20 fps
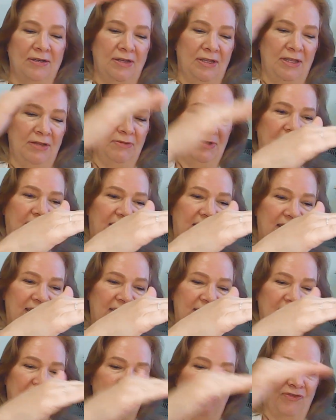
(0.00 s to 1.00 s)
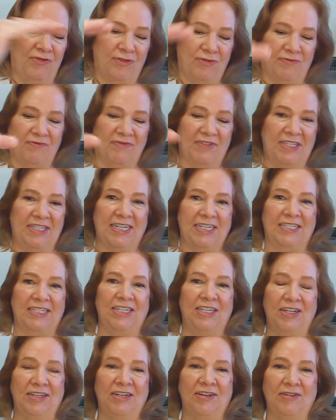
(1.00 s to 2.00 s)
It was like this for 6
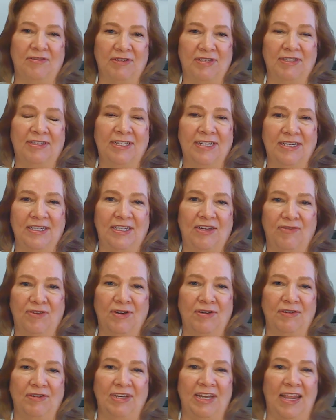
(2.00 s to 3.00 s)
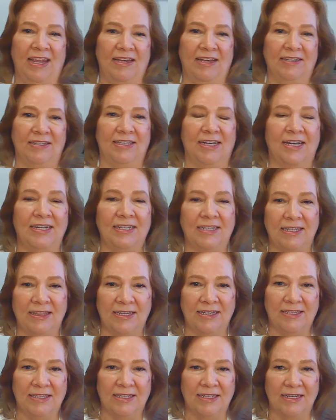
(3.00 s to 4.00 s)
different days that I did
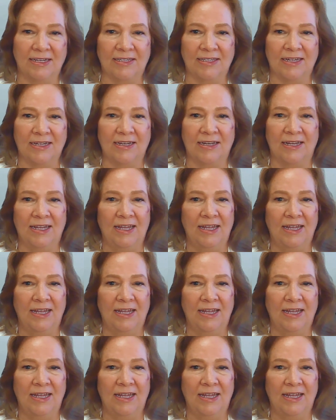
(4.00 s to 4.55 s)
these things. And